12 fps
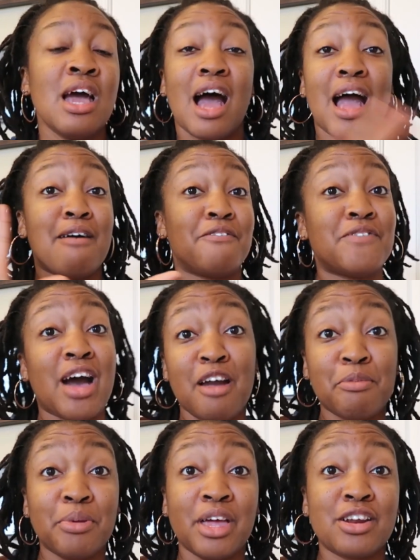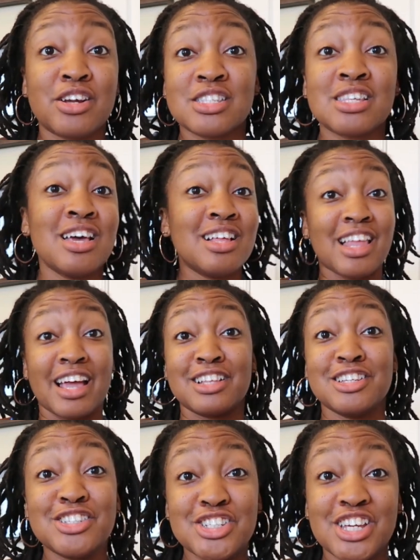I have 5 planners, like
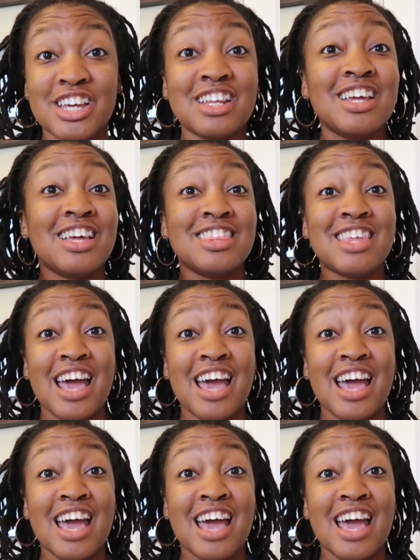legit.